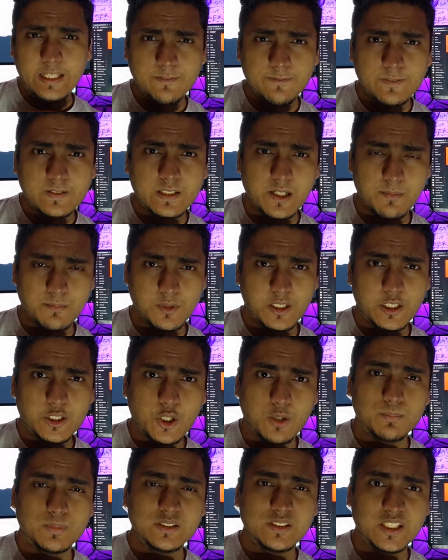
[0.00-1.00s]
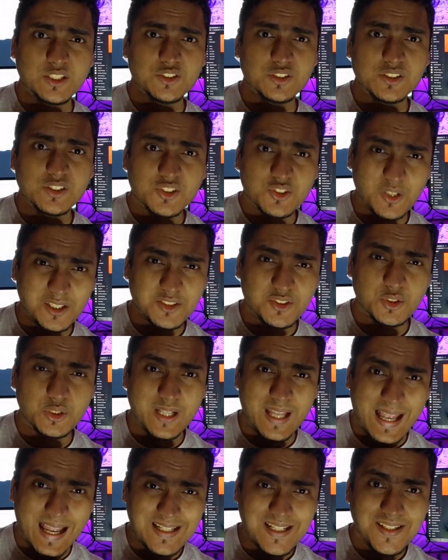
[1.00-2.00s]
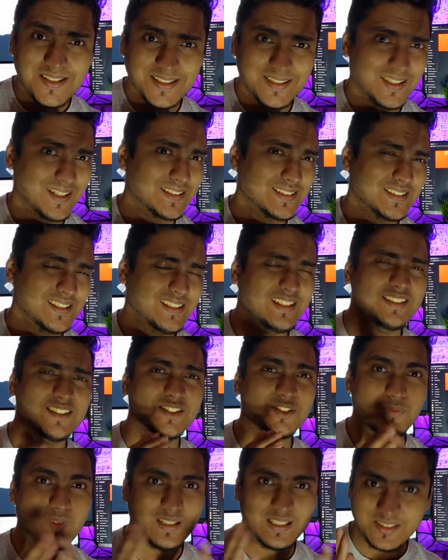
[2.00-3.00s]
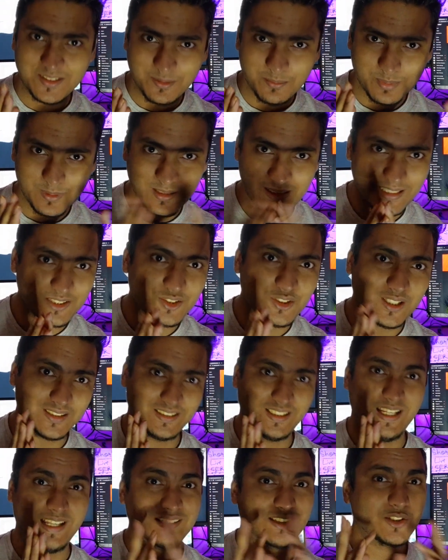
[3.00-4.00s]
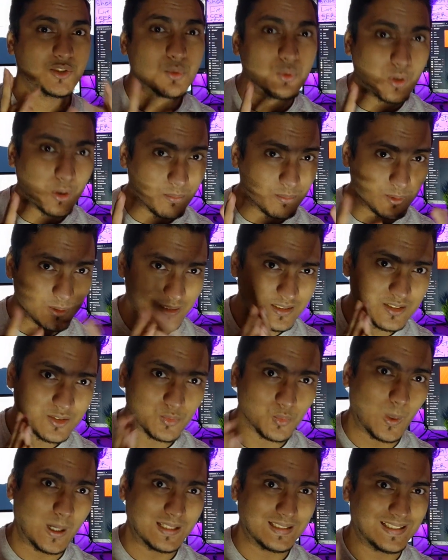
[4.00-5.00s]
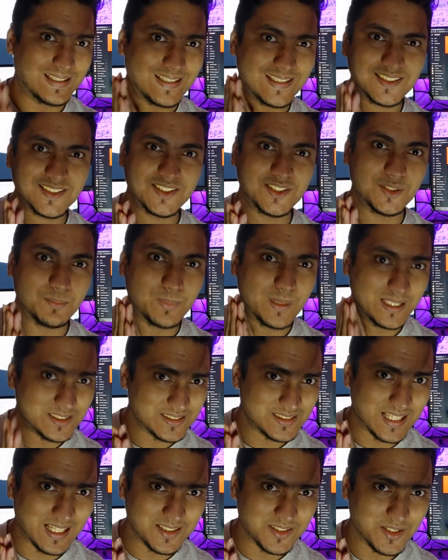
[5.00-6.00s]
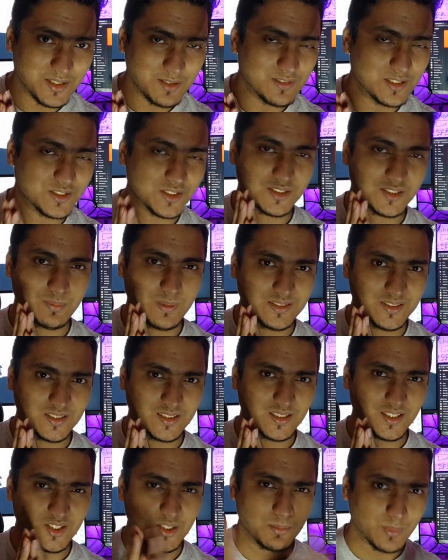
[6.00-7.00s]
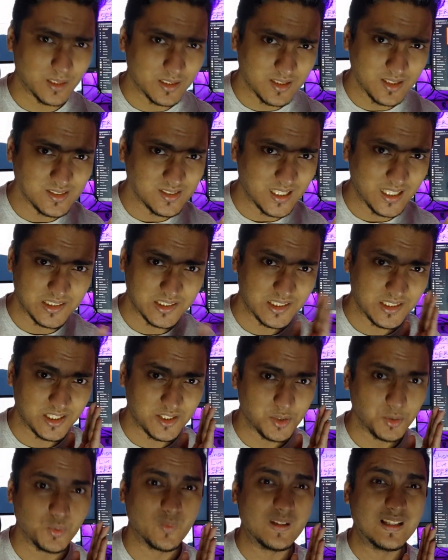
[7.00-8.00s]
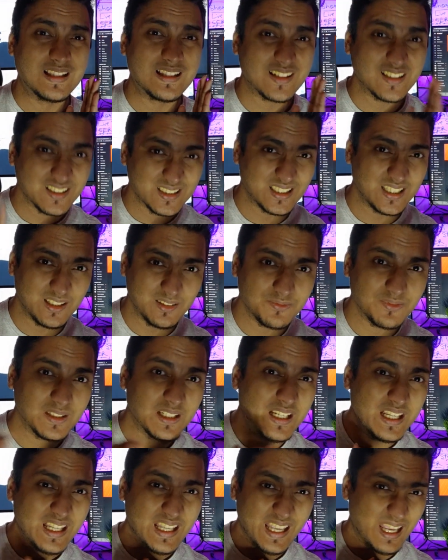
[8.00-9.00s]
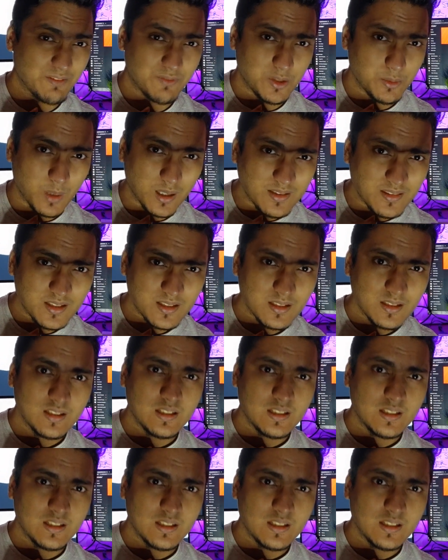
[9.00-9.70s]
If we come to the compensation structure at TRC, it is very simple. It just has two components. One is the base salary, which is basically the monthly salary that you will receive every month.